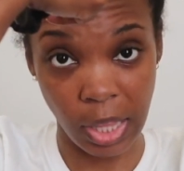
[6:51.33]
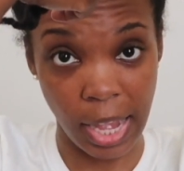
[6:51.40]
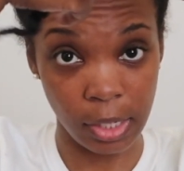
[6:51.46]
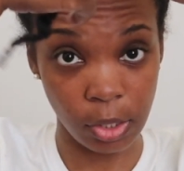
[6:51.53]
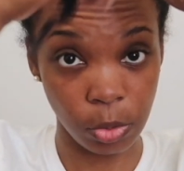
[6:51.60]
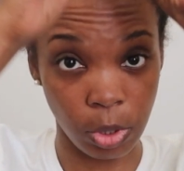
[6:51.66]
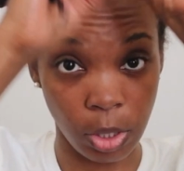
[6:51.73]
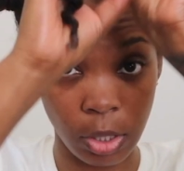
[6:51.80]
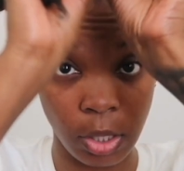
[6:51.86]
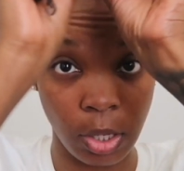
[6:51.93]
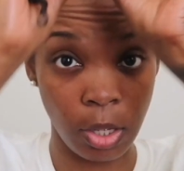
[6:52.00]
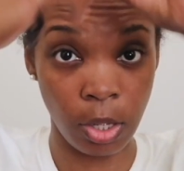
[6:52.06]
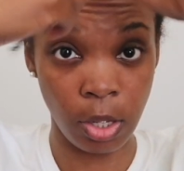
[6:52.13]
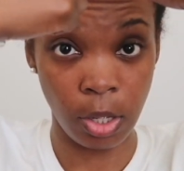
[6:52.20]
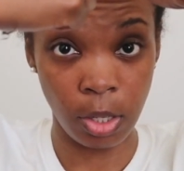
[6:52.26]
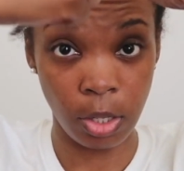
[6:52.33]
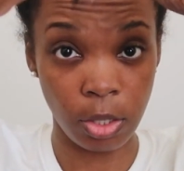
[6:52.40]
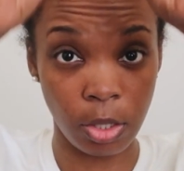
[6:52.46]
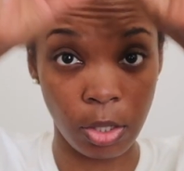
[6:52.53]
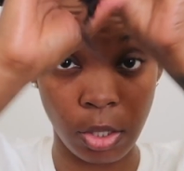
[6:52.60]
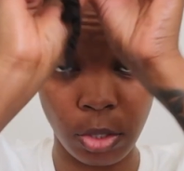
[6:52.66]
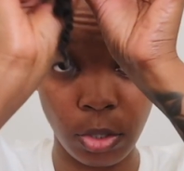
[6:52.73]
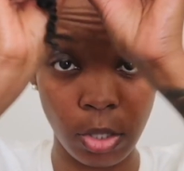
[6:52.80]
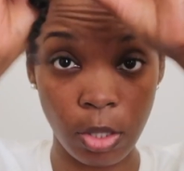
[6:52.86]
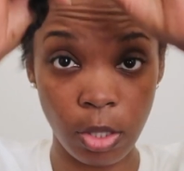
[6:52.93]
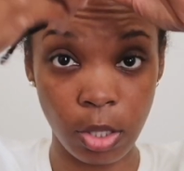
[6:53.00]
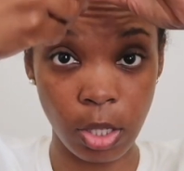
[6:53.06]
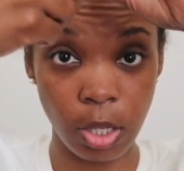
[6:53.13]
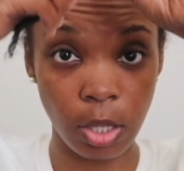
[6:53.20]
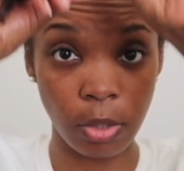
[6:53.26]
last one, just so you can
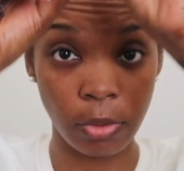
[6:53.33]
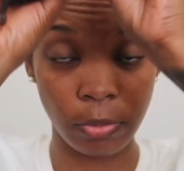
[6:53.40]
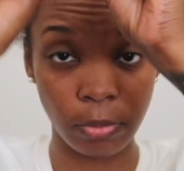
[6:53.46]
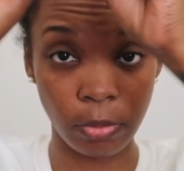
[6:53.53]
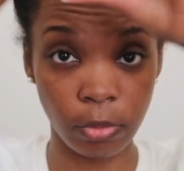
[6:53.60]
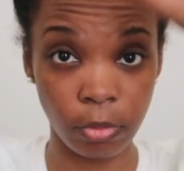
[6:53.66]
see.